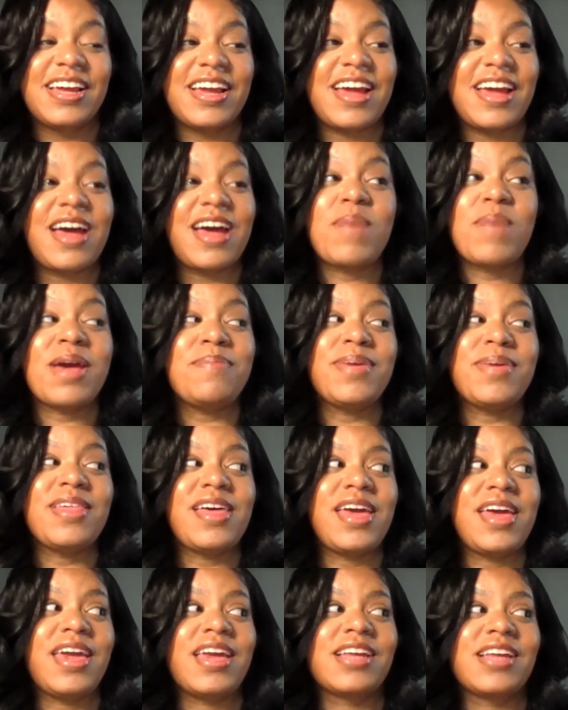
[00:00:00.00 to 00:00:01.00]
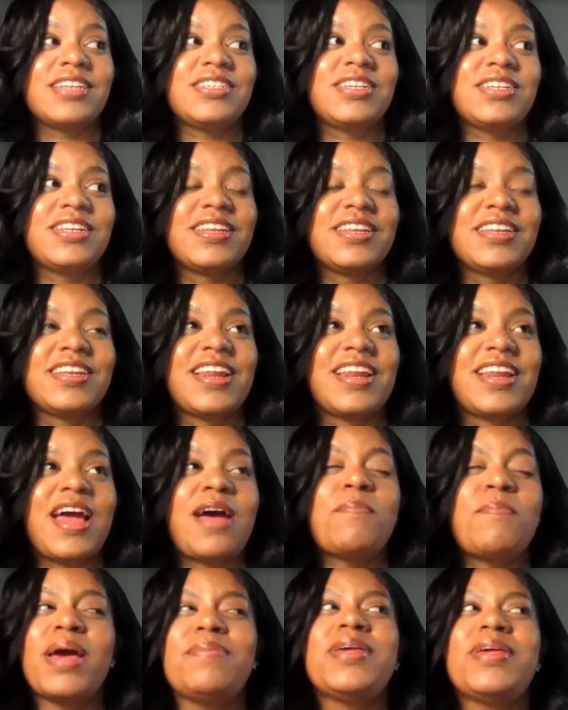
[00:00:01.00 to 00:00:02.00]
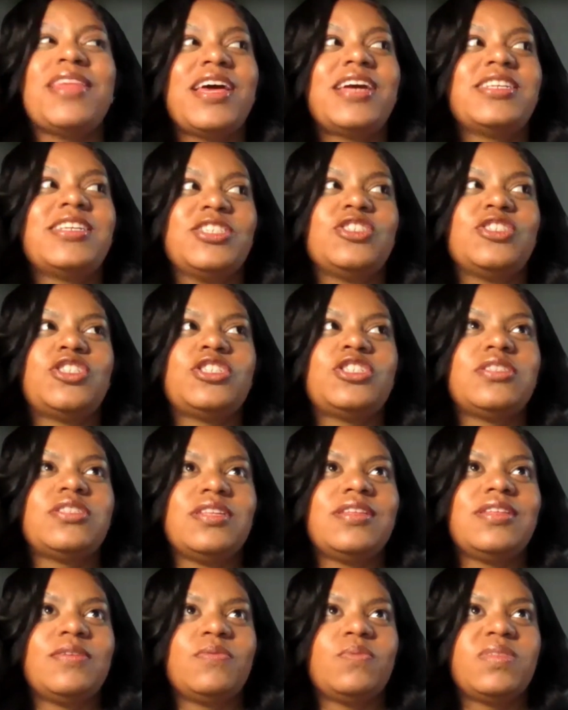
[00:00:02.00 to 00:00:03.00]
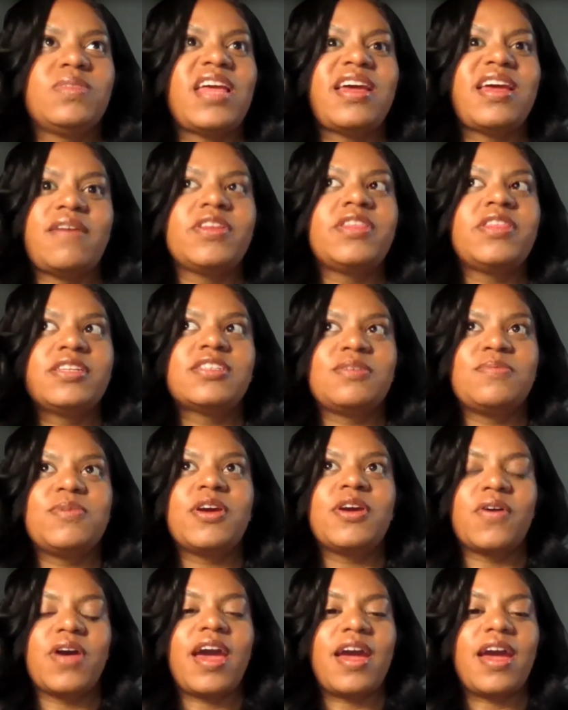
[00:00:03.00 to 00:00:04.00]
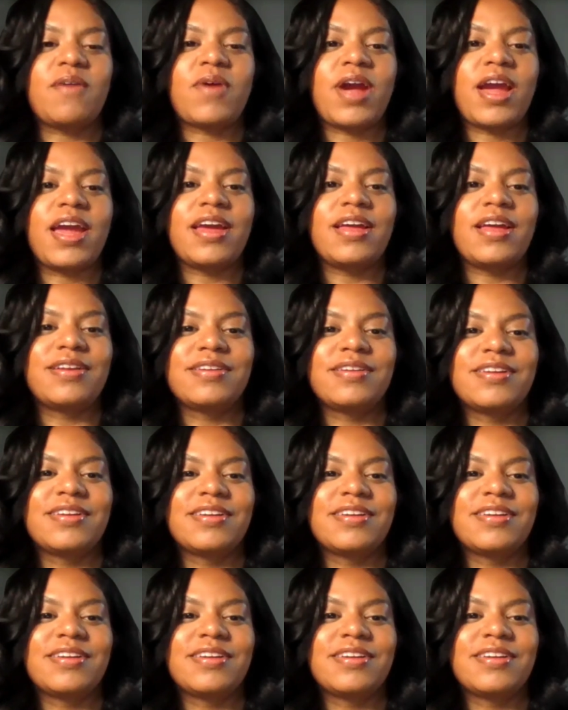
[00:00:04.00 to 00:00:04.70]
I might be like, I might be like, everything's gonna be okay, right?